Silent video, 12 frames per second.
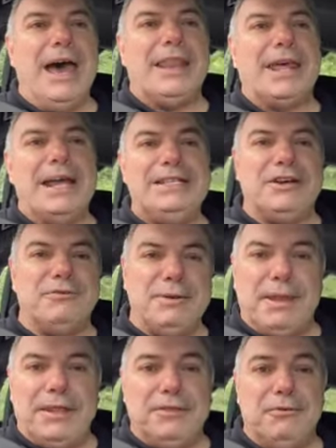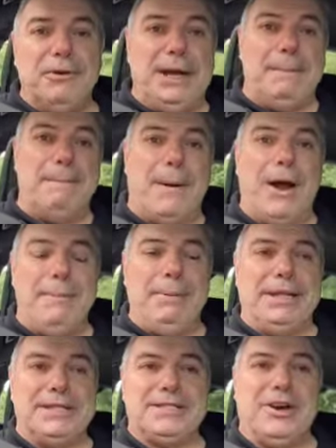and they told him they thought it might
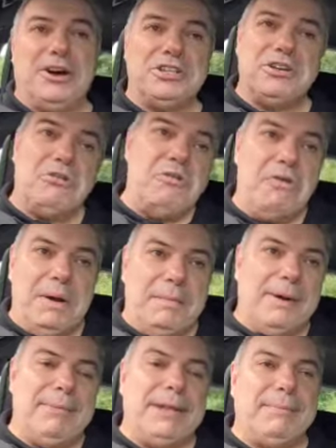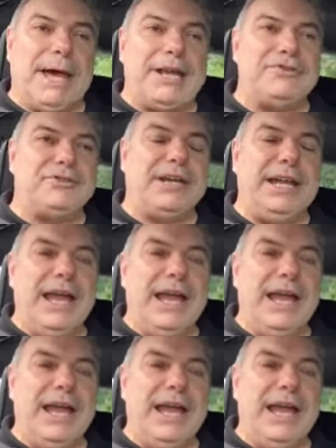be the starter or it might be the battery,